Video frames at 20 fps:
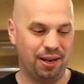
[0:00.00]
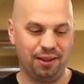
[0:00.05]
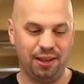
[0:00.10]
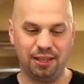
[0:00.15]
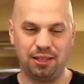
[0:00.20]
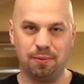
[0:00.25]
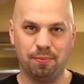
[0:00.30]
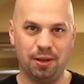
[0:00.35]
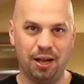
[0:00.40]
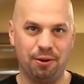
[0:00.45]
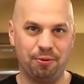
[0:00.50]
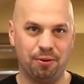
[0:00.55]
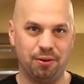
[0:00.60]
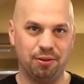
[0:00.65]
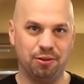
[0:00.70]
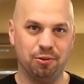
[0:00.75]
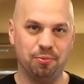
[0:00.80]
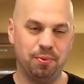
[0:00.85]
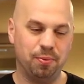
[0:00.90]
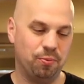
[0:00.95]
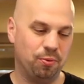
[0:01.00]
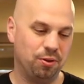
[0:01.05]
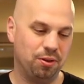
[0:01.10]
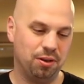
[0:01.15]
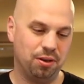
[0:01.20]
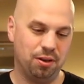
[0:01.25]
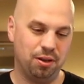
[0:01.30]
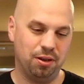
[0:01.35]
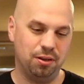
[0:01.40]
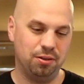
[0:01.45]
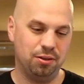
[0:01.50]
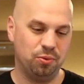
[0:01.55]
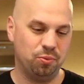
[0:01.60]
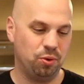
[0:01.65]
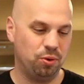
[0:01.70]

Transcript: I like the black one a little bit more than the, the